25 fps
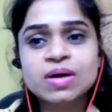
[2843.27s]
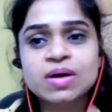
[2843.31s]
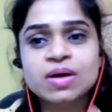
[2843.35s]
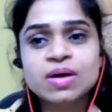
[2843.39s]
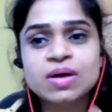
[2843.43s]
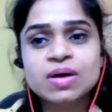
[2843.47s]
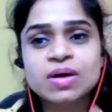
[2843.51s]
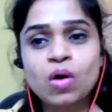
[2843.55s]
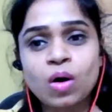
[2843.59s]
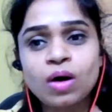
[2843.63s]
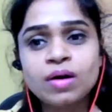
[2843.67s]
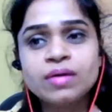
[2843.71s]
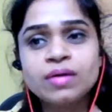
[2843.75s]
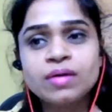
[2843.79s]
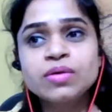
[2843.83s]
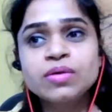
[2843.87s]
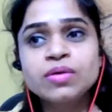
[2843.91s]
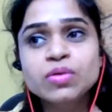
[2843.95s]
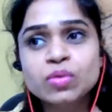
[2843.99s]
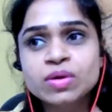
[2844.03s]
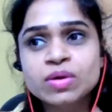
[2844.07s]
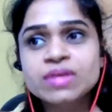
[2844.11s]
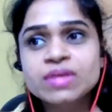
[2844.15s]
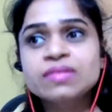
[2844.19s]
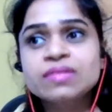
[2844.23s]
or
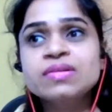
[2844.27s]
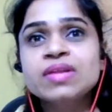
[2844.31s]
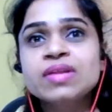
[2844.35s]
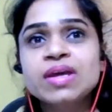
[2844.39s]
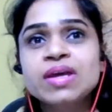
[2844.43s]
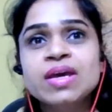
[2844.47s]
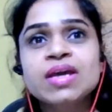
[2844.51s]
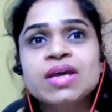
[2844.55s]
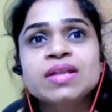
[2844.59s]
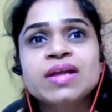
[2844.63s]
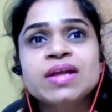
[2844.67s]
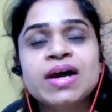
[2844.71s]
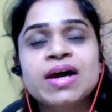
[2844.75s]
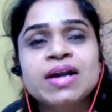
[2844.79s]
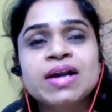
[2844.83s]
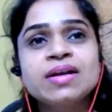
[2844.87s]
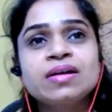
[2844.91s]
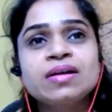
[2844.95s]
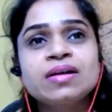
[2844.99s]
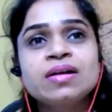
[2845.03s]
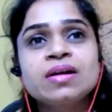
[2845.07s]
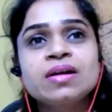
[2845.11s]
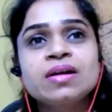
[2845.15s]
you can say that,